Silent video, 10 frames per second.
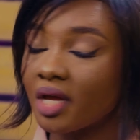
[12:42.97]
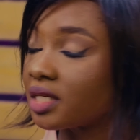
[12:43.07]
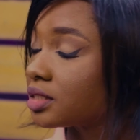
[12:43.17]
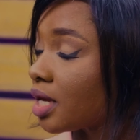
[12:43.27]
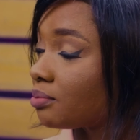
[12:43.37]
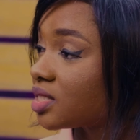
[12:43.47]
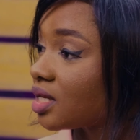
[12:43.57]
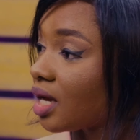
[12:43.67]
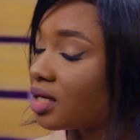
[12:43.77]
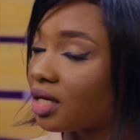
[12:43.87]

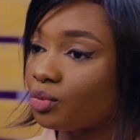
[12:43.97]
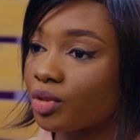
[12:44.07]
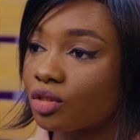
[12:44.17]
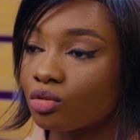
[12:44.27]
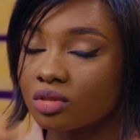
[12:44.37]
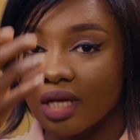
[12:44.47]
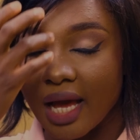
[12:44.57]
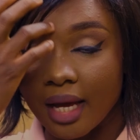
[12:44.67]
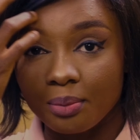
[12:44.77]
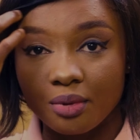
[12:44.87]
empty-handed with no
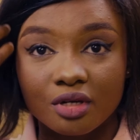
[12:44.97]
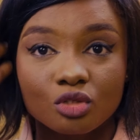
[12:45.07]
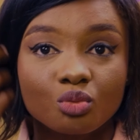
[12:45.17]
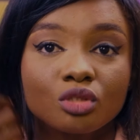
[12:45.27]
diapers,